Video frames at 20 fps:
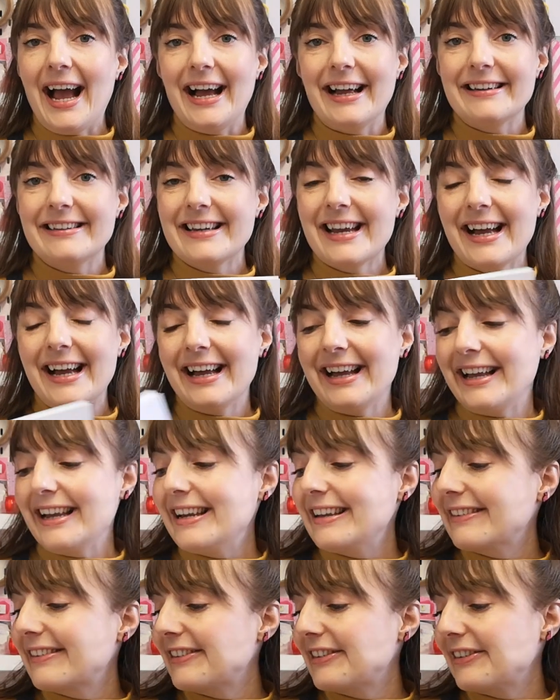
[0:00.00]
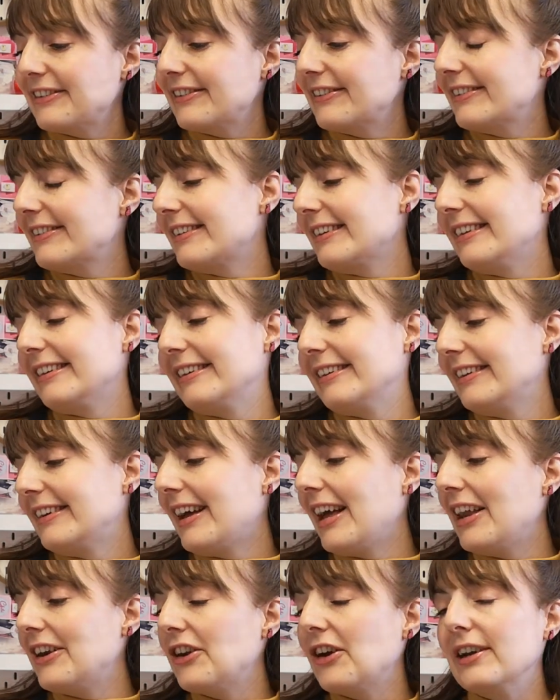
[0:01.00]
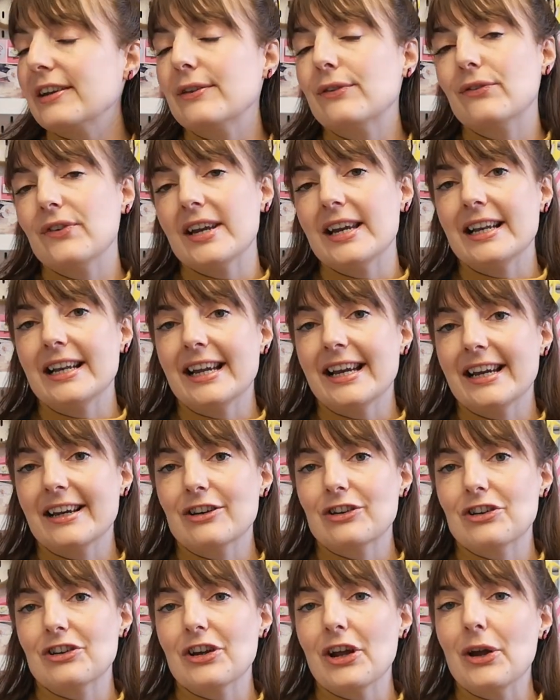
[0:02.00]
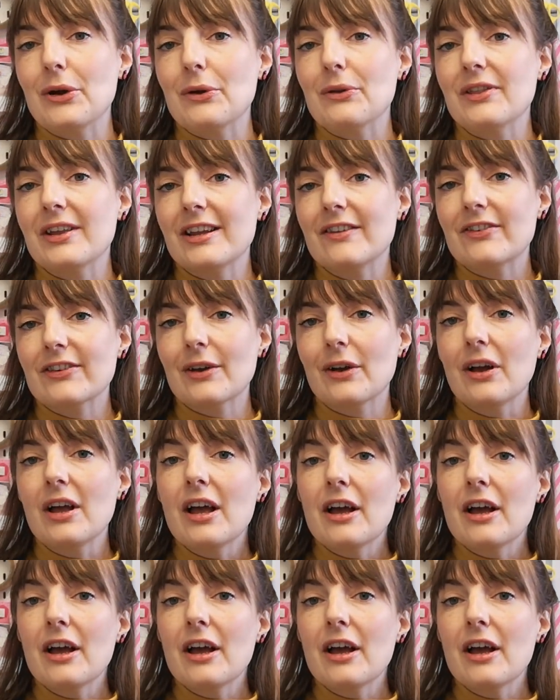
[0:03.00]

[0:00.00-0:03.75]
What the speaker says: And yeah, it's just a nice feeling to know that